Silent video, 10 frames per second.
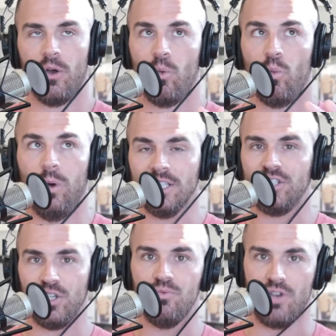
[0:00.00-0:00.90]

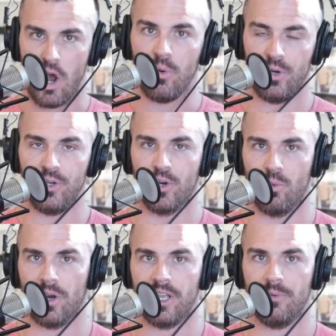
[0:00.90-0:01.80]
once you know who you're
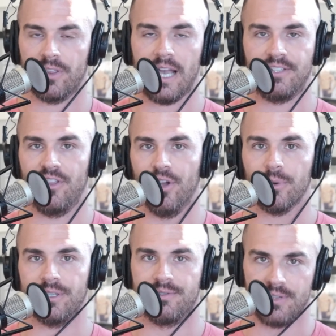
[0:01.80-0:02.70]
working with, guys, there
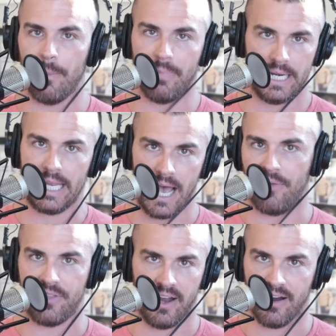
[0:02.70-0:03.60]
is somebody
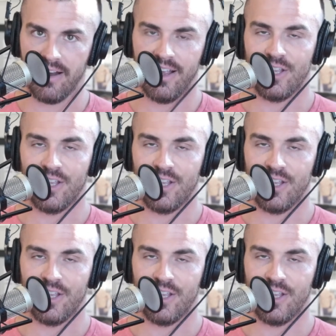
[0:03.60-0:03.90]
out there.